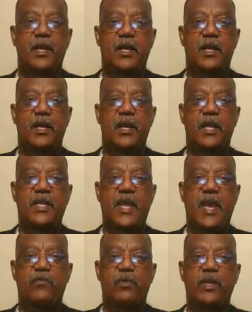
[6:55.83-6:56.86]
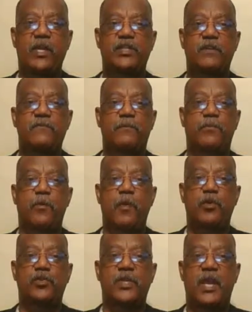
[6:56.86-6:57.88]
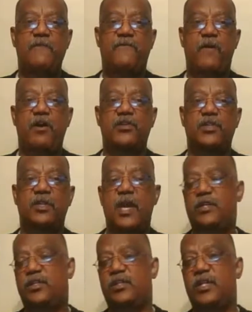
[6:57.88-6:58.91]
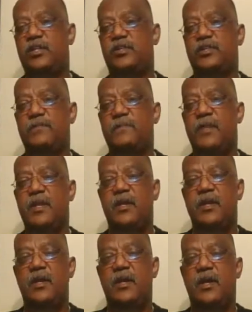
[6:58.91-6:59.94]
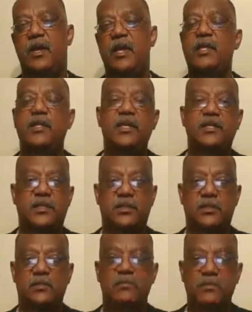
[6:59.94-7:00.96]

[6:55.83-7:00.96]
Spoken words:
and that religion promotes a false consciousness. In this